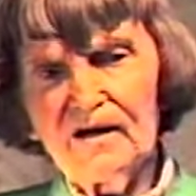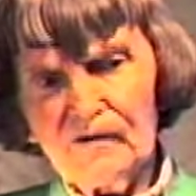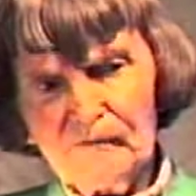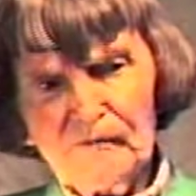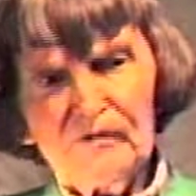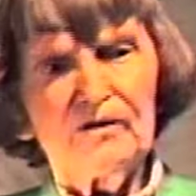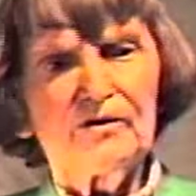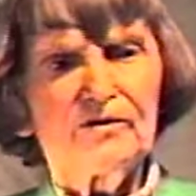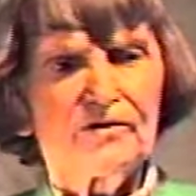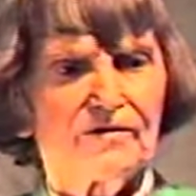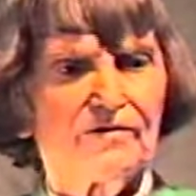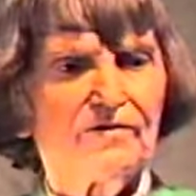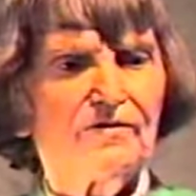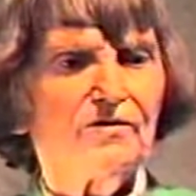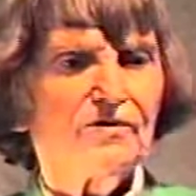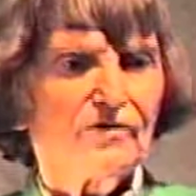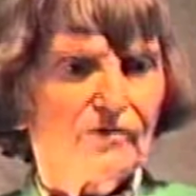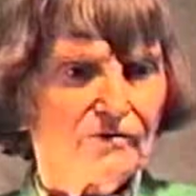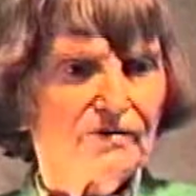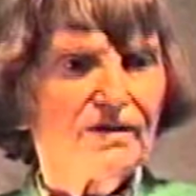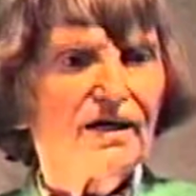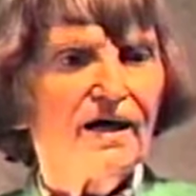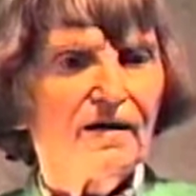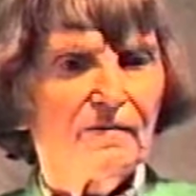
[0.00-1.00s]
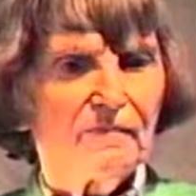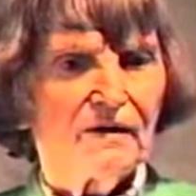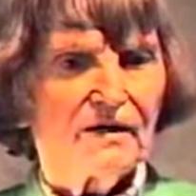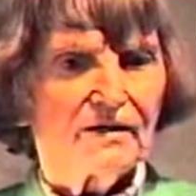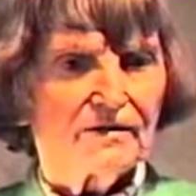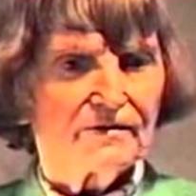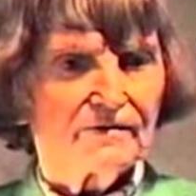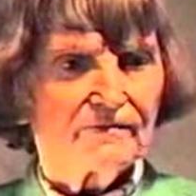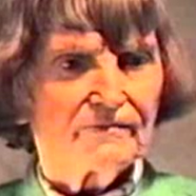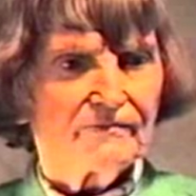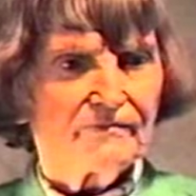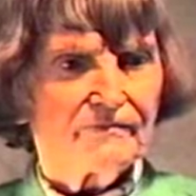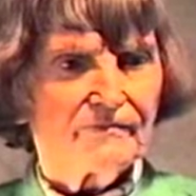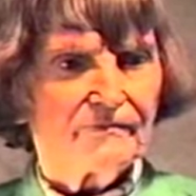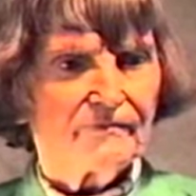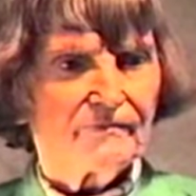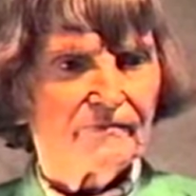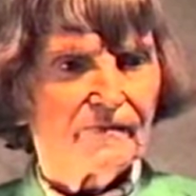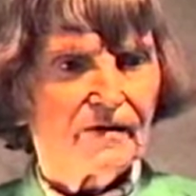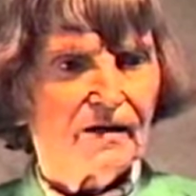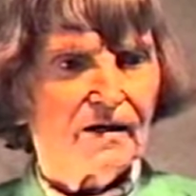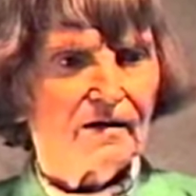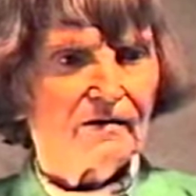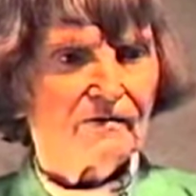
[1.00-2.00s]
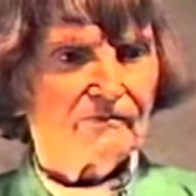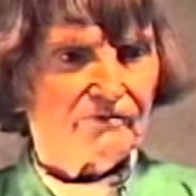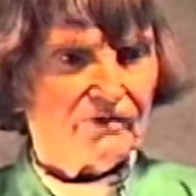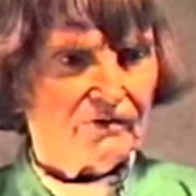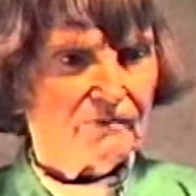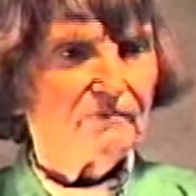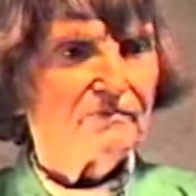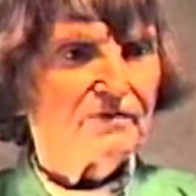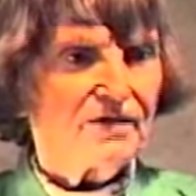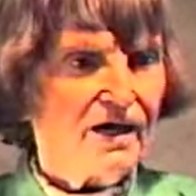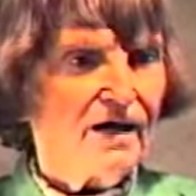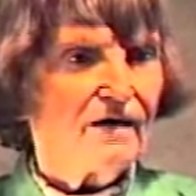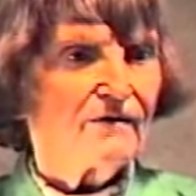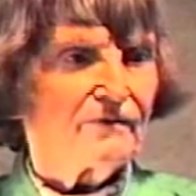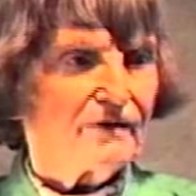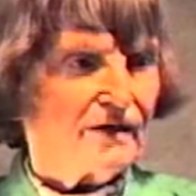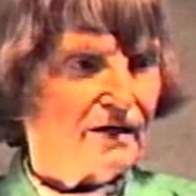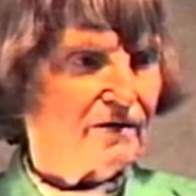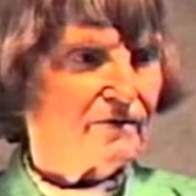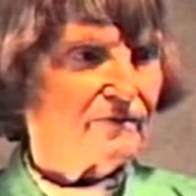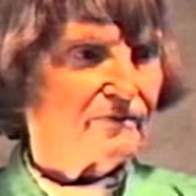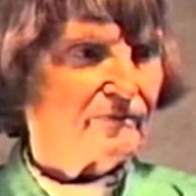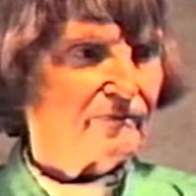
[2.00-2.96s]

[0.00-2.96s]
well, you know, name it, from dairy.